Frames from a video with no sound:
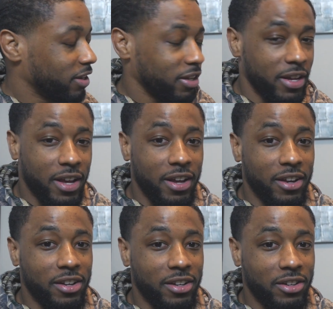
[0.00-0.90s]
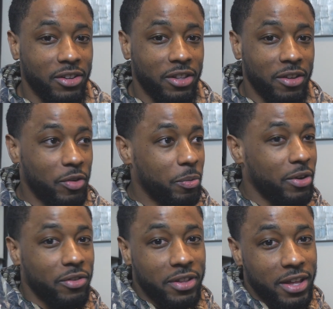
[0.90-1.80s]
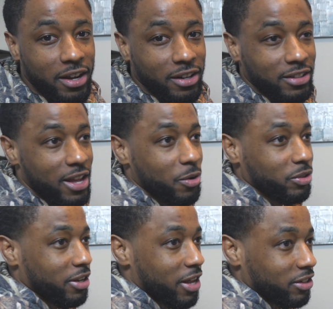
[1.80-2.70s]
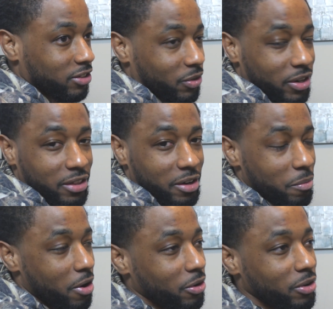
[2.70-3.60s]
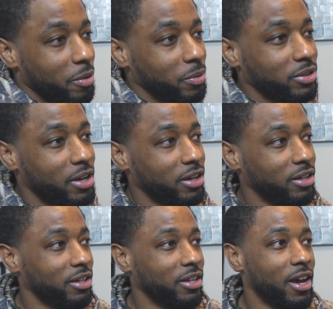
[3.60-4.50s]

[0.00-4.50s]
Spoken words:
yeah, you're the MVP for that, because that was classic right there. Mario Yamasaki.